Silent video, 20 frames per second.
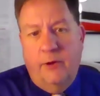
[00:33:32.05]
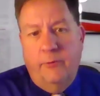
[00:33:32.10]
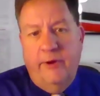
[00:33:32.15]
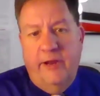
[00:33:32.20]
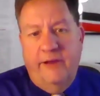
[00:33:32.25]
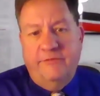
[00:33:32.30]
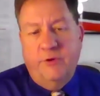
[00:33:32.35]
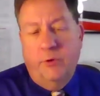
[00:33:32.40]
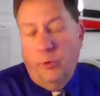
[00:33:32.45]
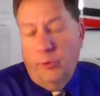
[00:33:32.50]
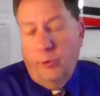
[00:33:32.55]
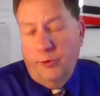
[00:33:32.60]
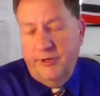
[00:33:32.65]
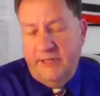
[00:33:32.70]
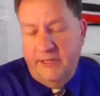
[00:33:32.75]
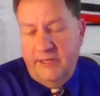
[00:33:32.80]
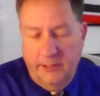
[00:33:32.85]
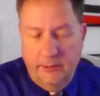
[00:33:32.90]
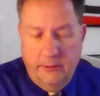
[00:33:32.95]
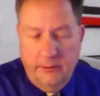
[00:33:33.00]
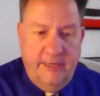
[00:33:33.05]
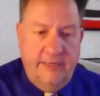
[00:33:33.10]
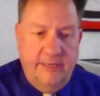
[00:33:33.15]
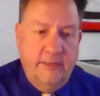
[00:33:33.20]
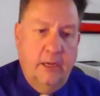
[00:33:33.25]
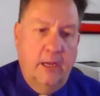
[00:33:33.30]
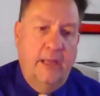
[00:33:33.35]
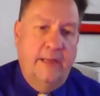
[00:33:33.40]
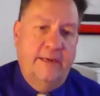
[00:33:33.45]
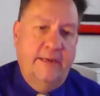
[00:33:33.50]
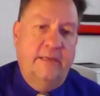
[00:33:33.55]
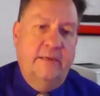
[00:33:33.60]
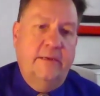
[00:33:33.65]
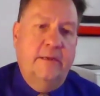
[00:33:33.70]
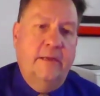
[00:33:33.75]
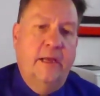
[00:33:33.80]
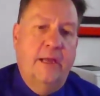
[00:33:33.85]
We have to hold a hearing on it.